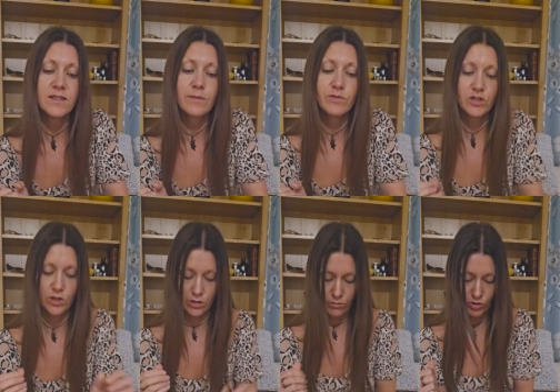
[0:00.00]
seem
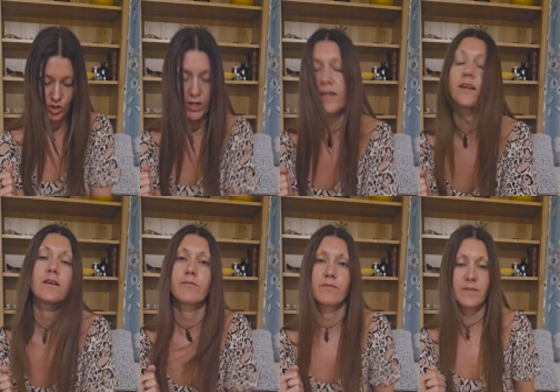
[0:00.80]
to
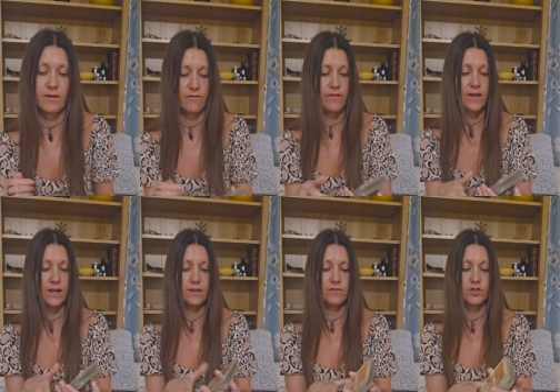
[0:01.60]
shake that
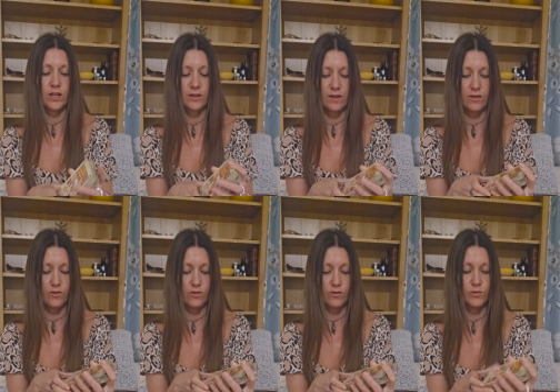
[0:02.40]
feeling, shape that
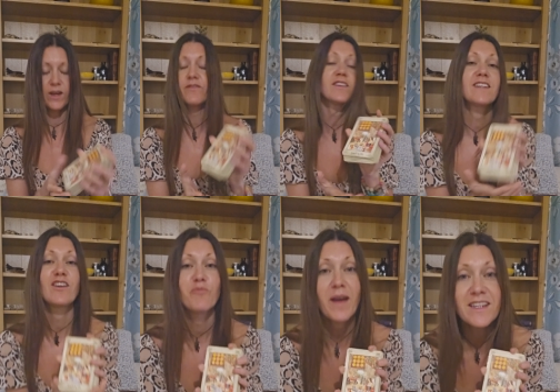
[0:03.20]
thought. We have the
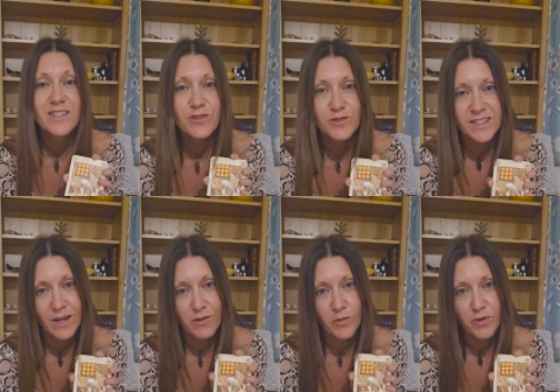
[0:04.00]
Ten of Pentacles
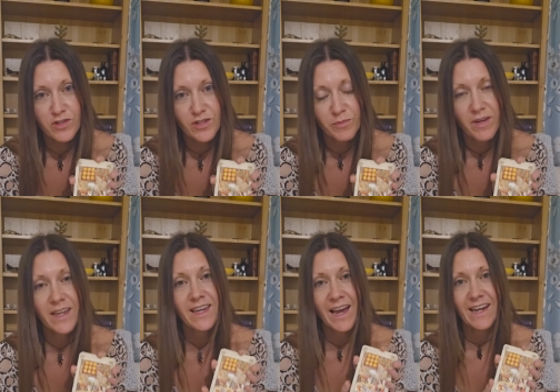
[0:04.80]
now on the bottom.
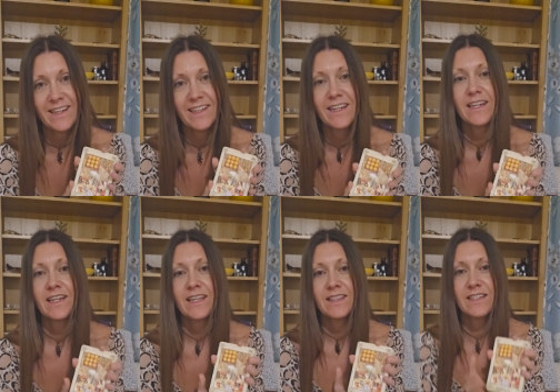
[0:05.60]
Again,
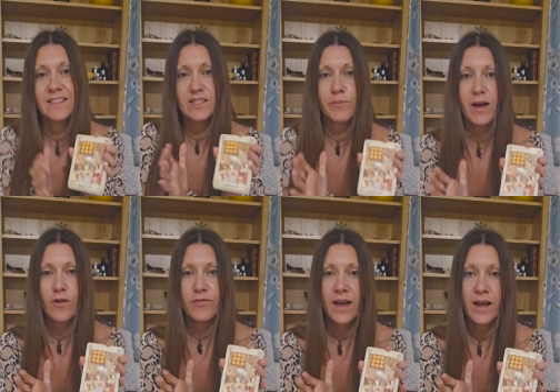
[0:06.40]
this is
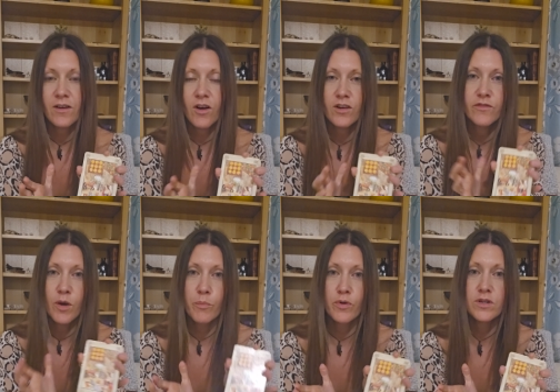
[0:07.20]
about that kind of
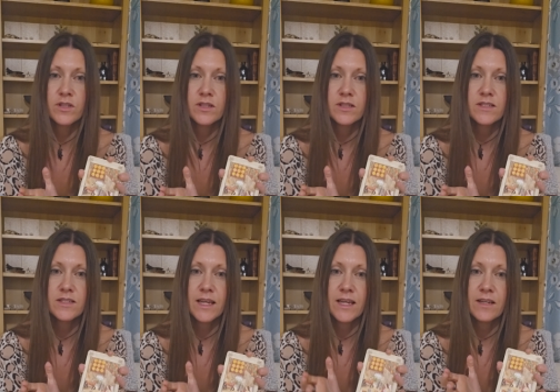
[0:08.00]

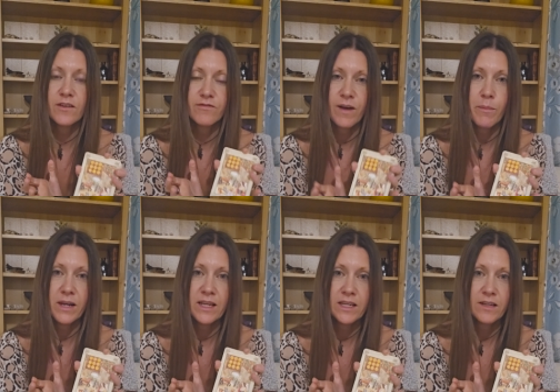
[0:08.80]
abundance in a
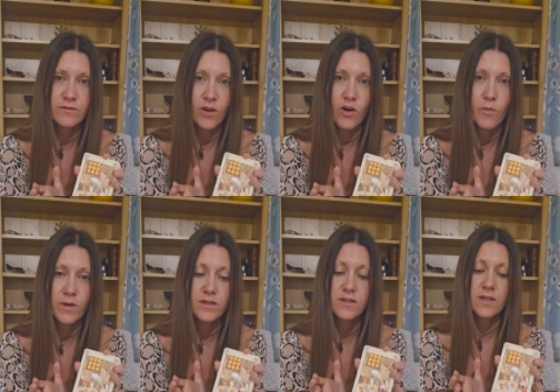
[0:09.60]
family
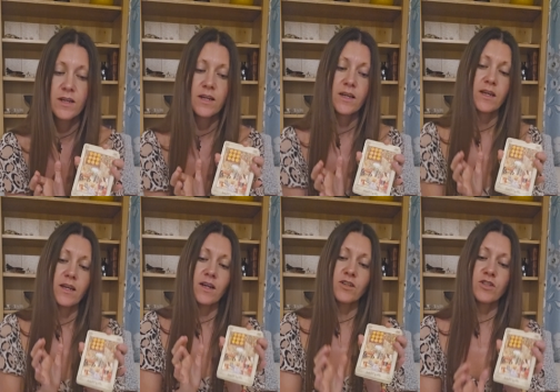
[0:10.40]
environment.
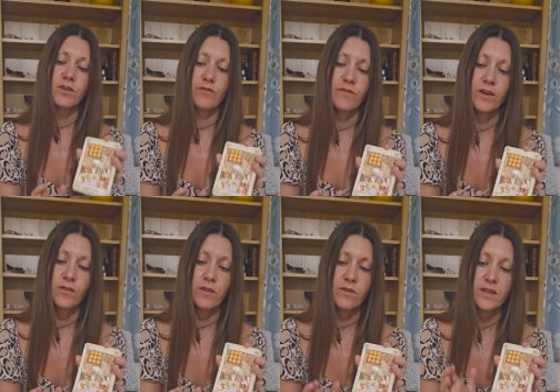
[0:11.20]
I do
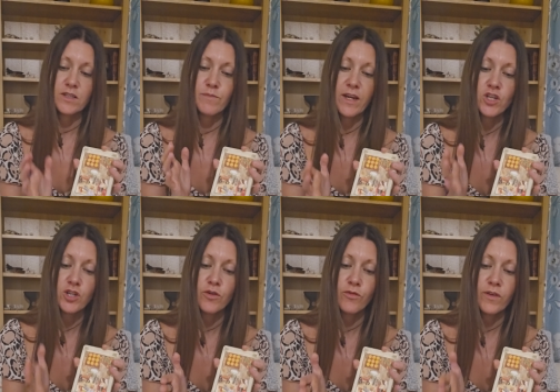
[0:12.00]
feel that this
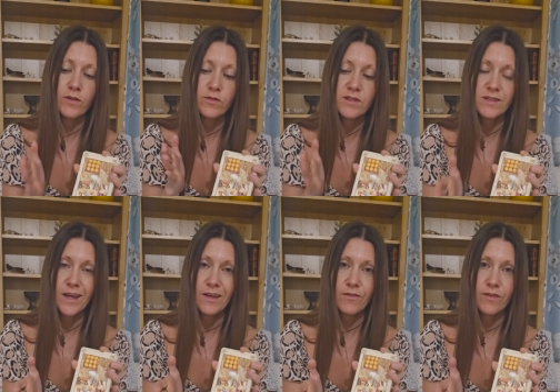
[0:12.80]
makes you feel
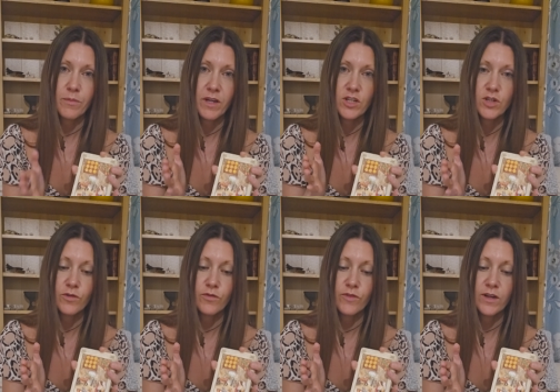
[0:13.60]
safe. It makes
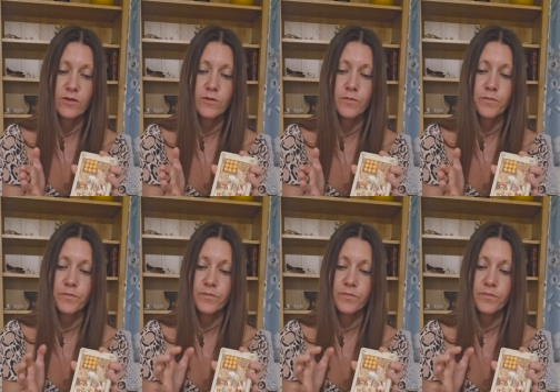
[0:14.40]
you feel